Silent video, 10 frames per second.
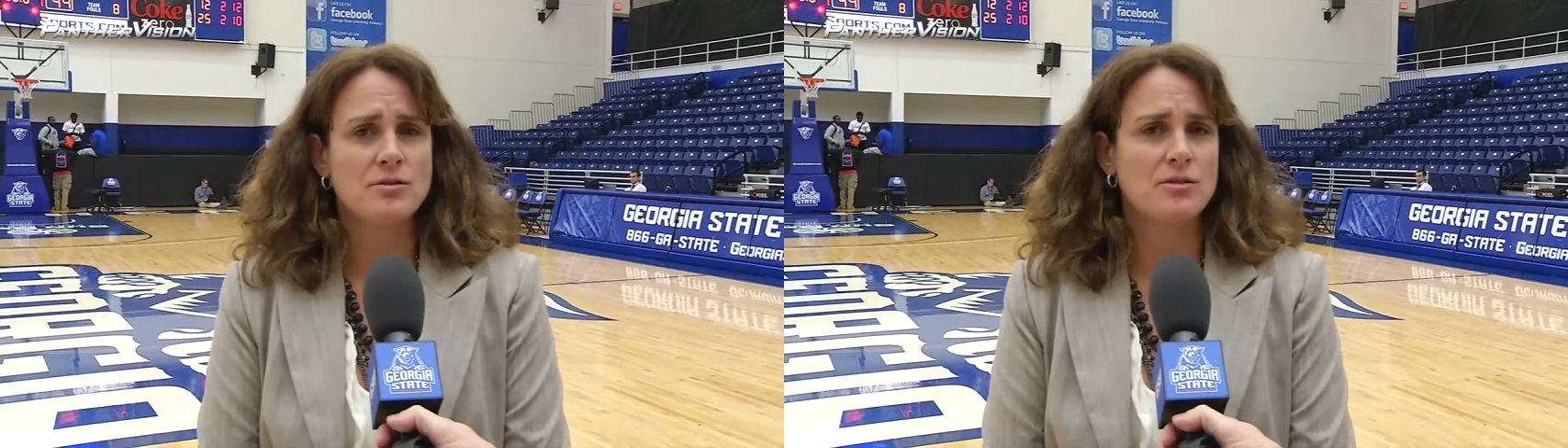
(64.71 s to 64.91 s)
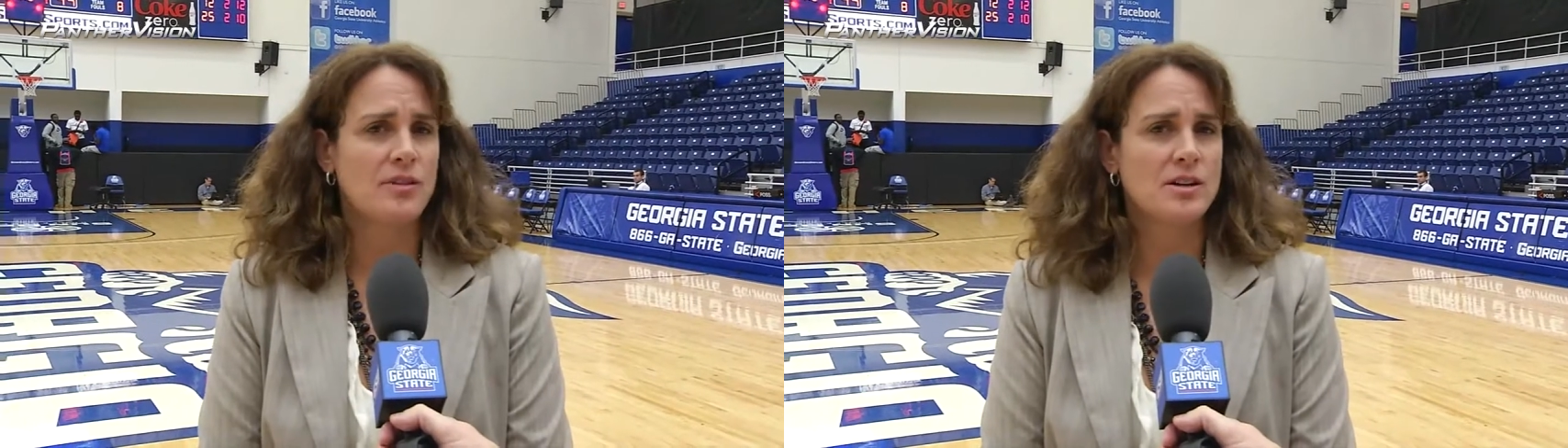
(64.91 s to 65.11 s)

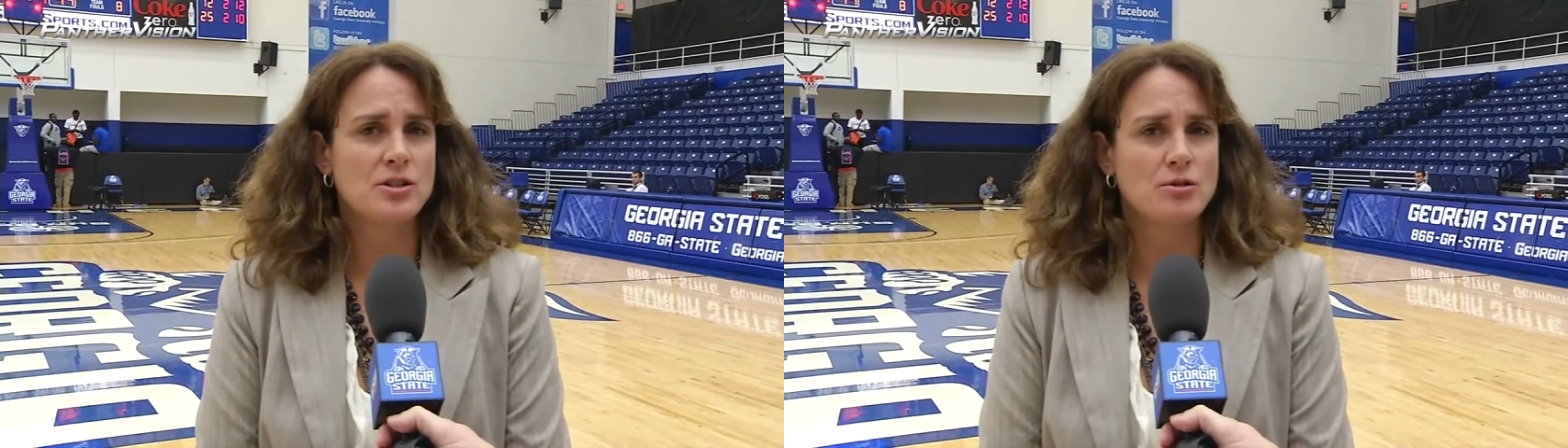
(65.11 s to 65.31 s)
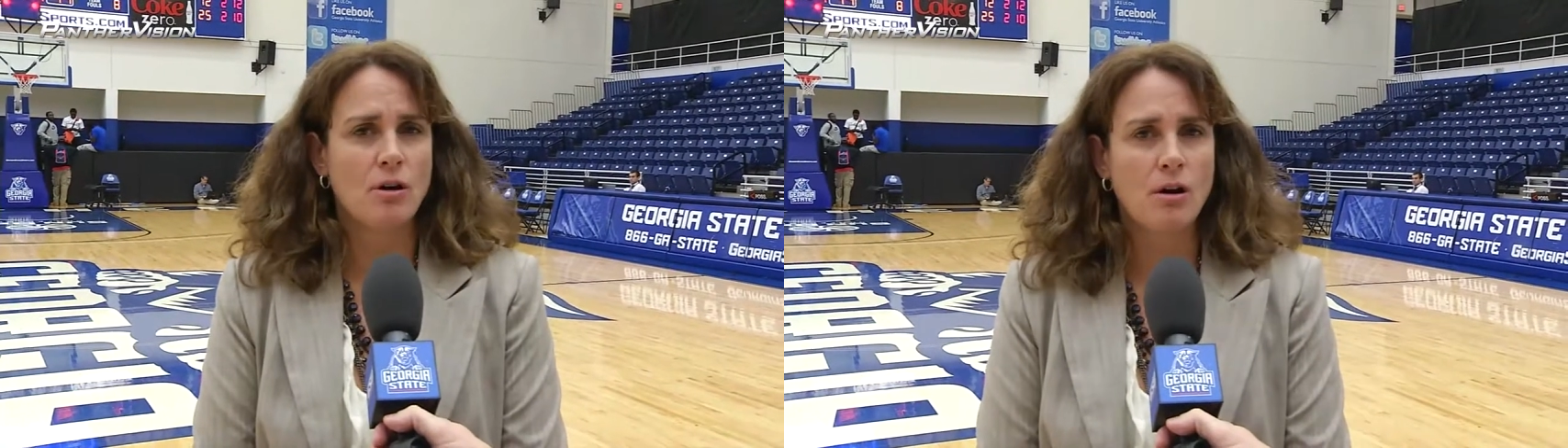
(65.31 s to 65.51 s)
She was very
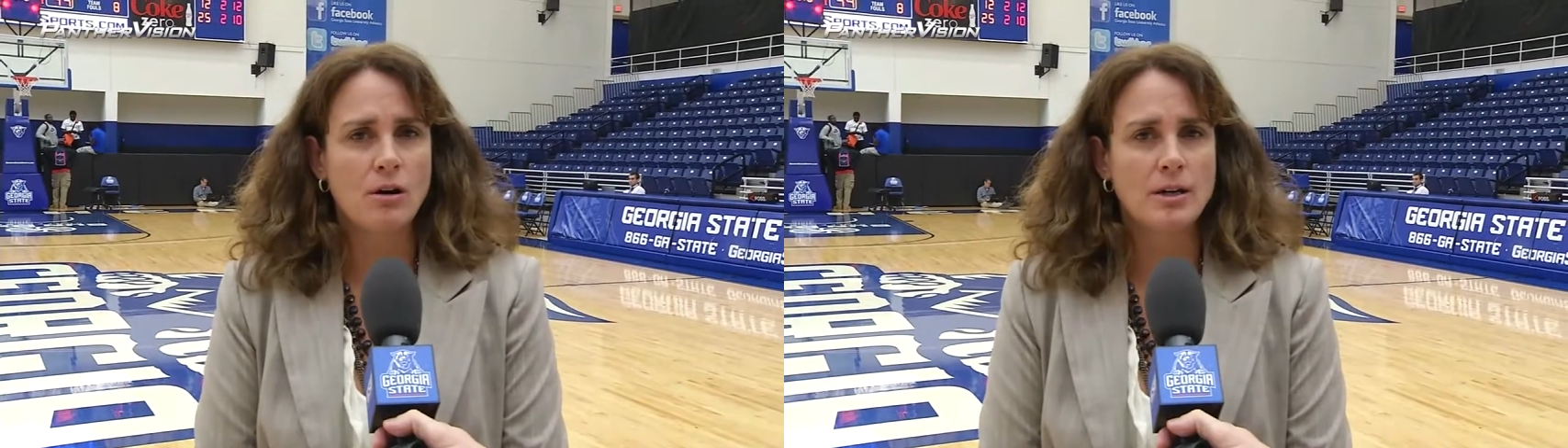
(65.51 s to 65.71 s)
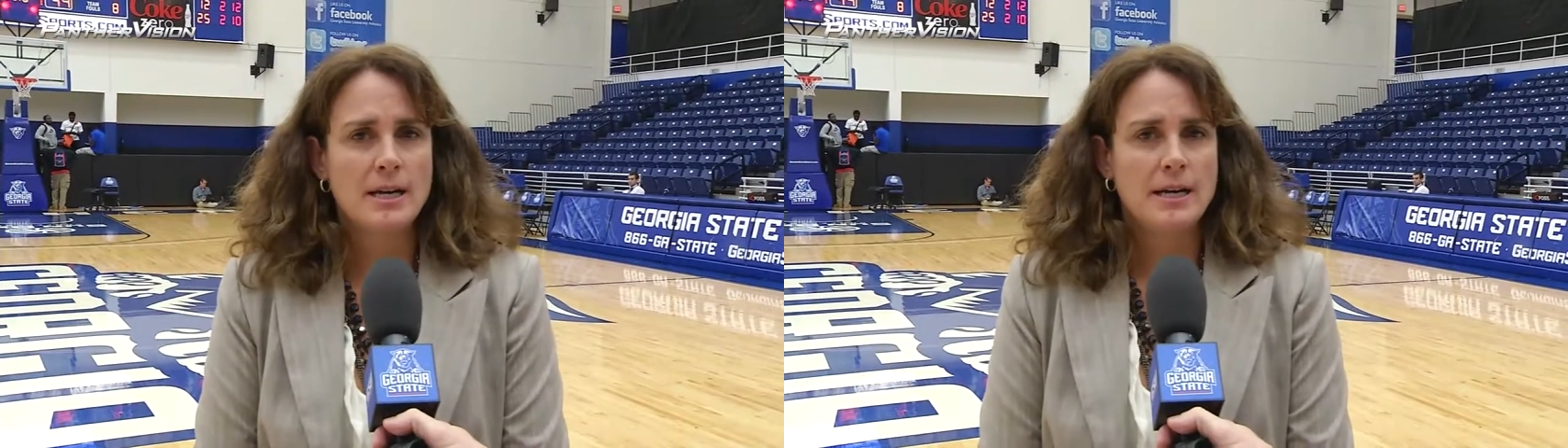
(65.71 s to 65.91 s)

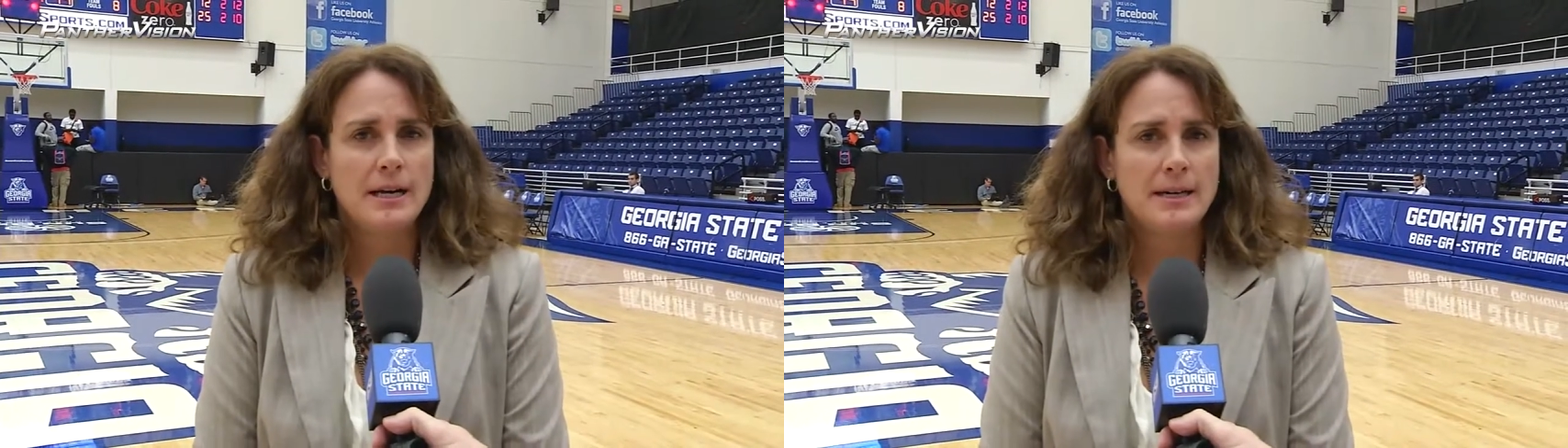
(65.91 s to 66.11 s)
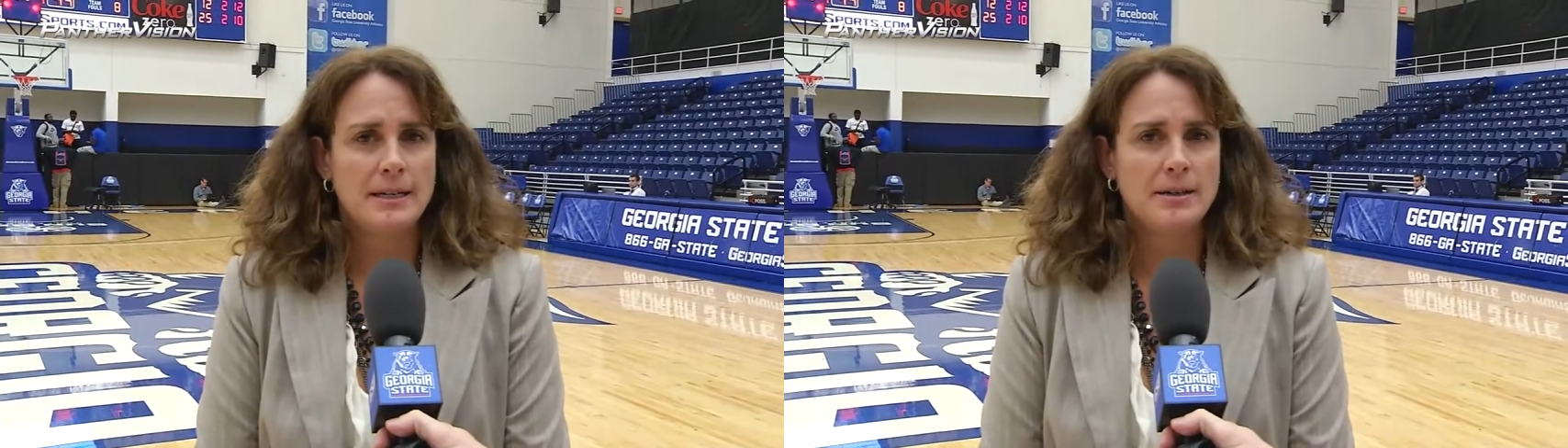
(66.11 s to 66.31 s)
strong,
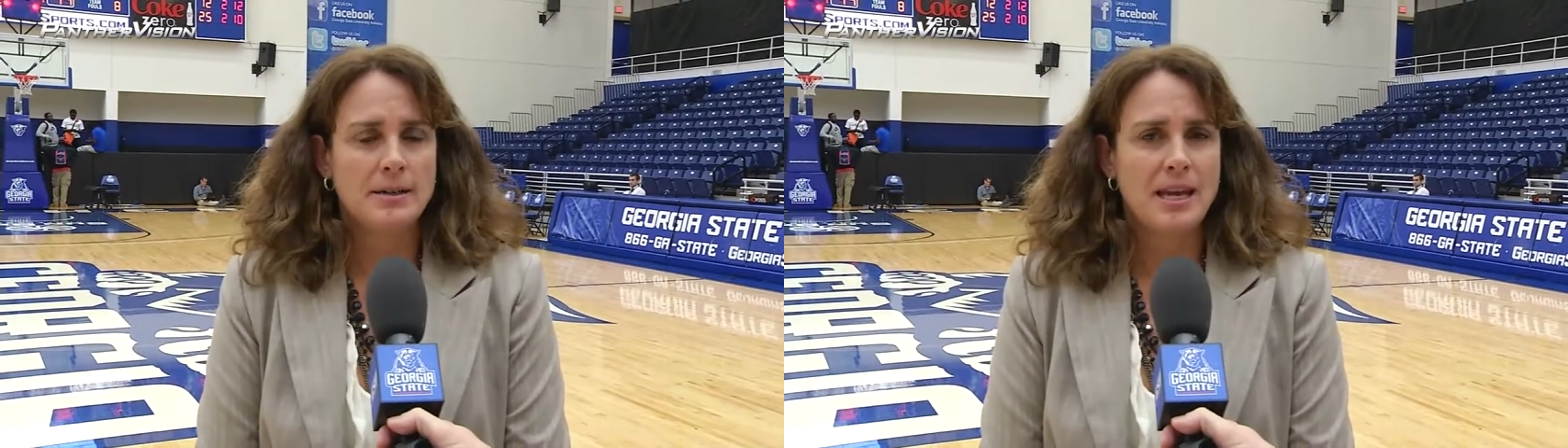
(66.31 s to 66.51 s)
uh,